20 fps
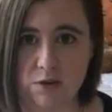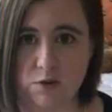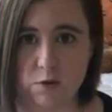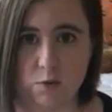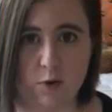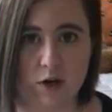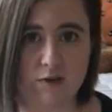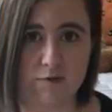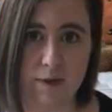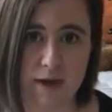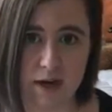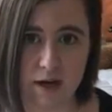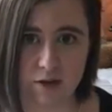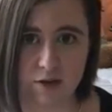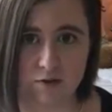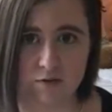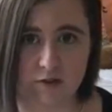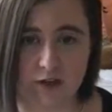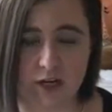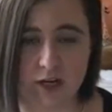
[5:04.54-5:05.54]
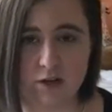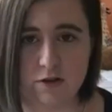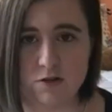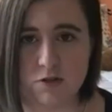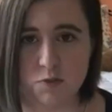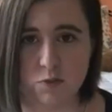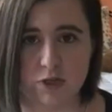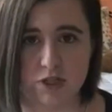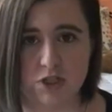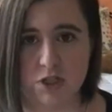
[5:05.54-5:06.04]
either one of my other
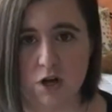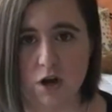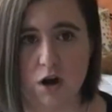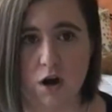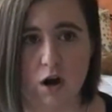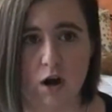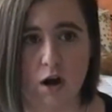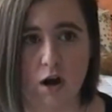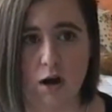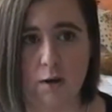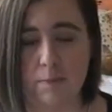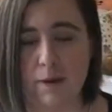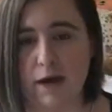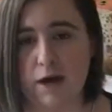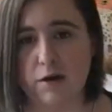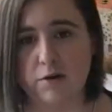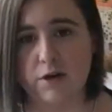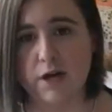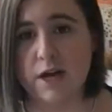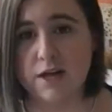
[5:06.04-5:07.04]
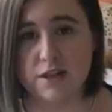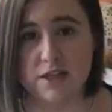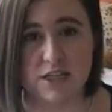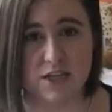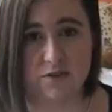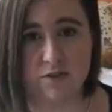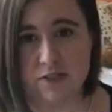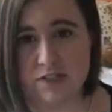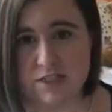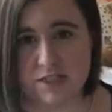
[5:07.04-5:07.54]
videos, which are about the
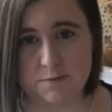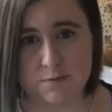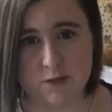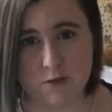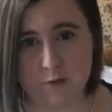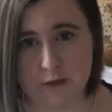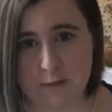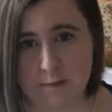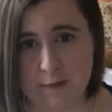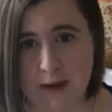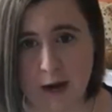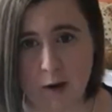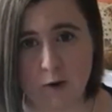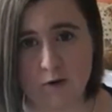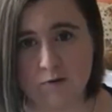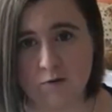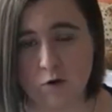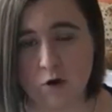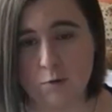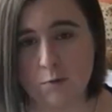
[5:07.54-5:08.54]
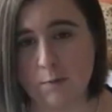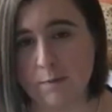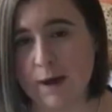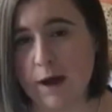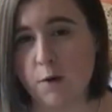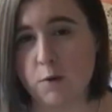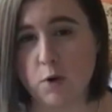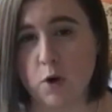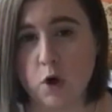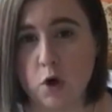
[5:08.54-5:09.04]
differences between Powerform and
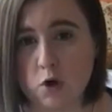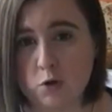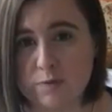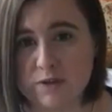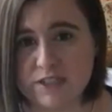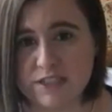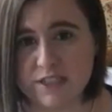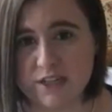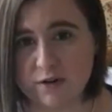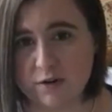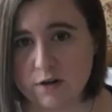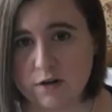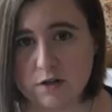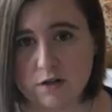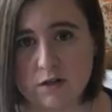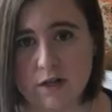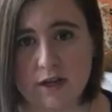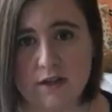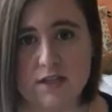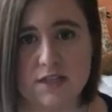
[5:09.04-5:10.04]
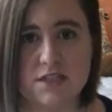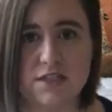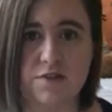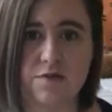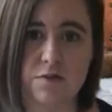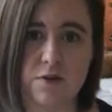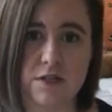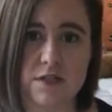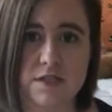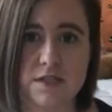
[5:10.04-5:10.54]
Powerhold material and the
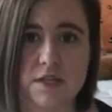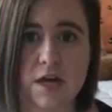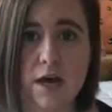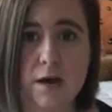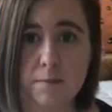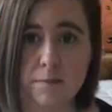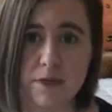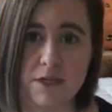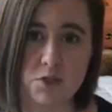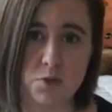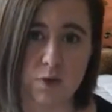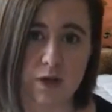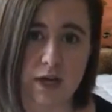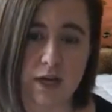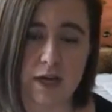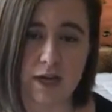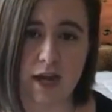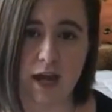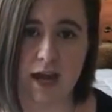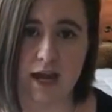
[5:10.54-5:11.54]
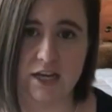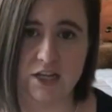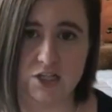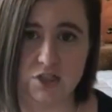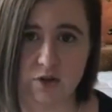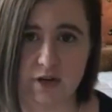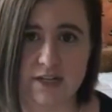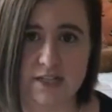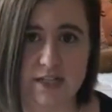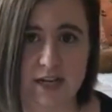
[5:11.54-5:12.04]
difference between a
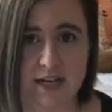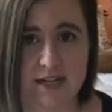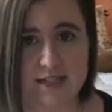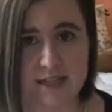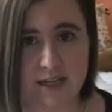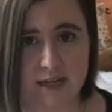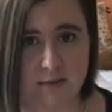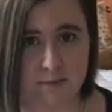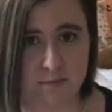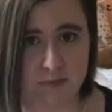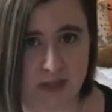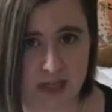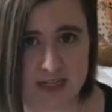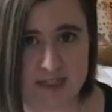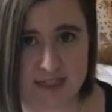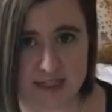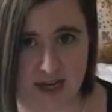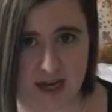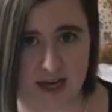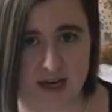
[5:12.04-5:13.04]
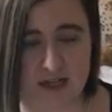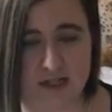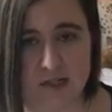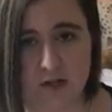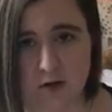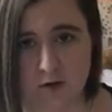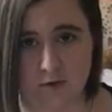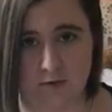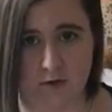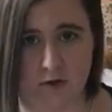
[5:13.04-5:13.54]
straight size and plus
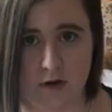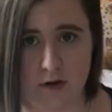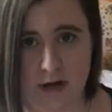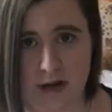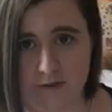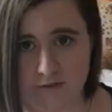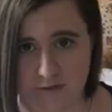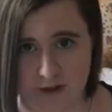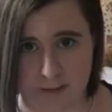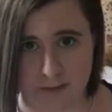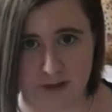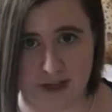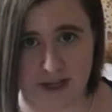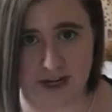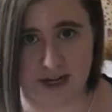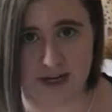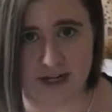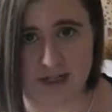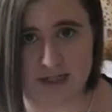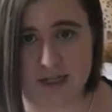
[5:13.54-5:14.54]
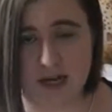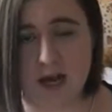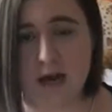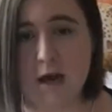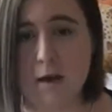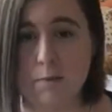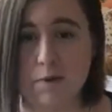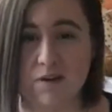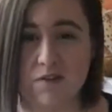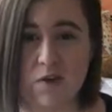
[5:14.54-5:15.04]
size over at Fabletics.
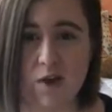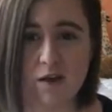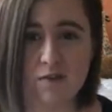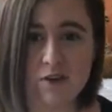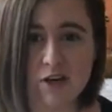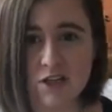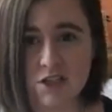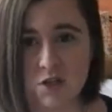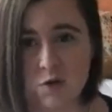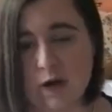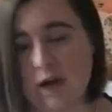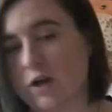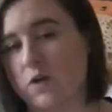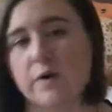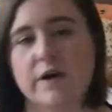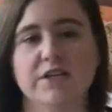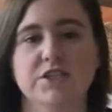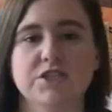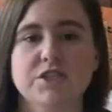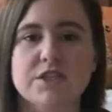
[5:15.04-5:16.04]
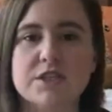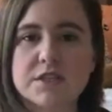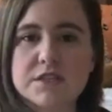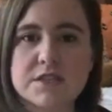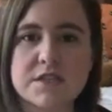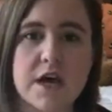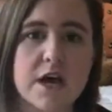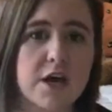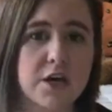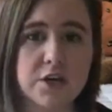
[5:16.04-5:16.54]
But if you have any direct
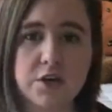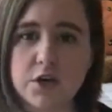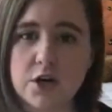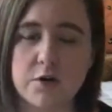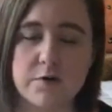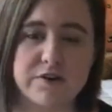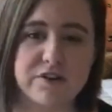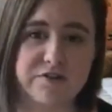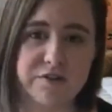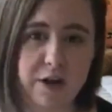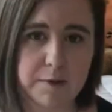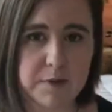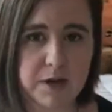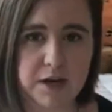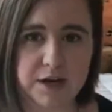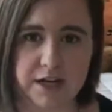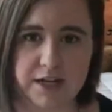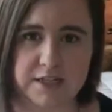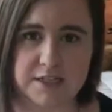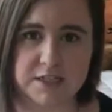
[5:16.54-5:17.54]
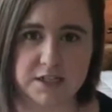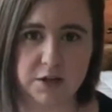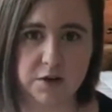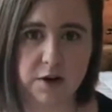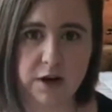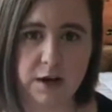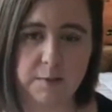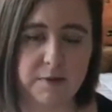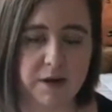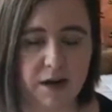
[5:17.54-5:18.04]
questions, you can always find me on
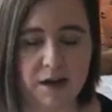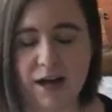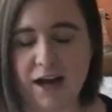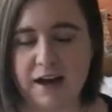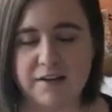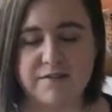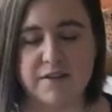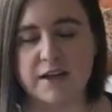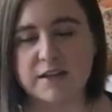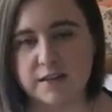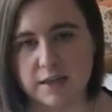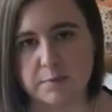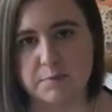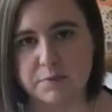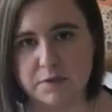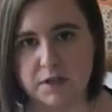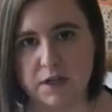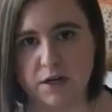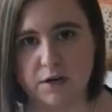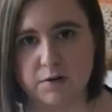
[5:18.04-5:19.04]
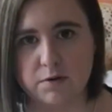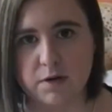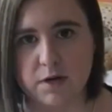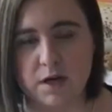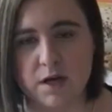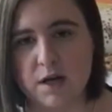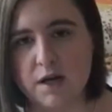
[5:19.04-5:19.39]
Instagram and I'll have that link below.